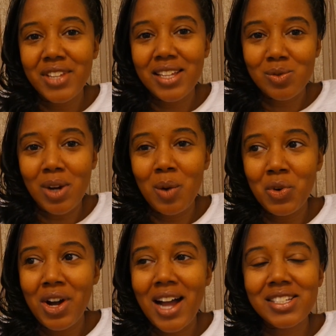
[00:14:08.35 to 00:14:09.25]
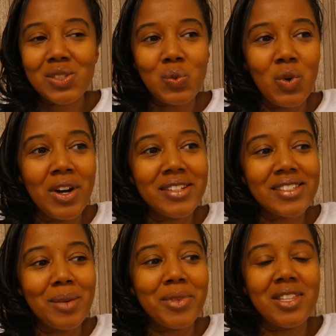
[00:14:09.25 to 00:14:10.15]
That's what I want. I just want
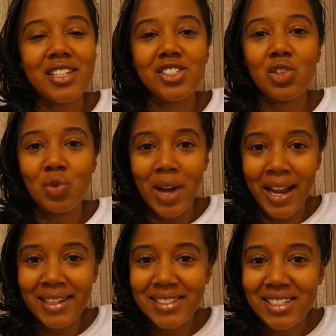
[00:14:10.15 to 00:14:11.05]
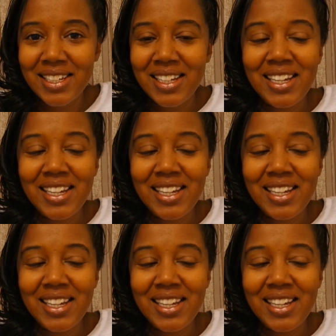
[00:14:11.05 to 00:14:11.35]
something that's great